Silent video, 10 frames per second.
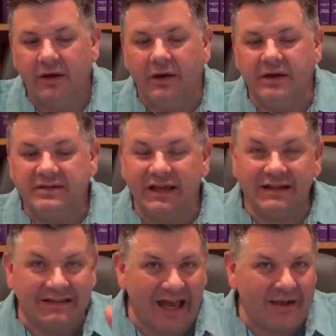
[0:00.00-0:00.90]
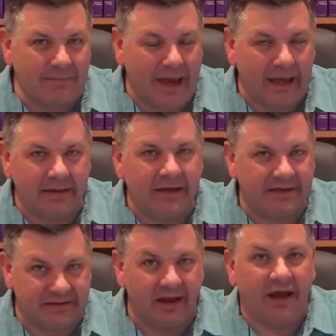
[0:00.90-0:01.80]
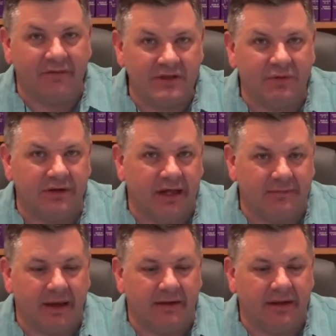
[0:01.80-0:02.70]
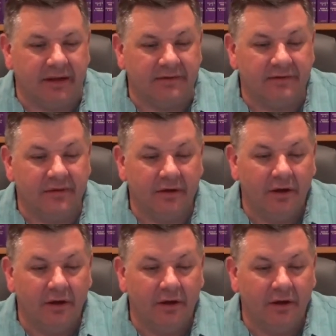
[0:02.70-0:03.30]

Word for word: You see, a dead man needs life. That's what a dead man needs.